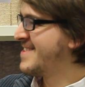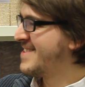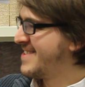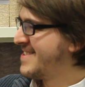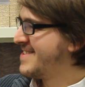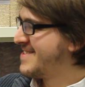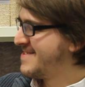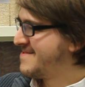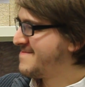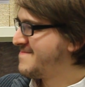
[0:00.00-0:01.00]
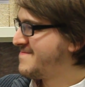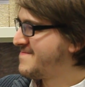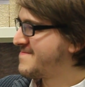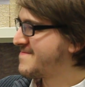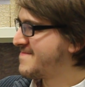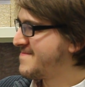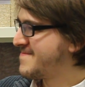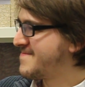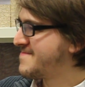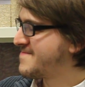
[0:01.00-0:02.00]

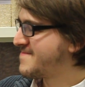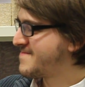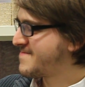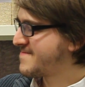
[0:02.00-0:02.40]
(silence)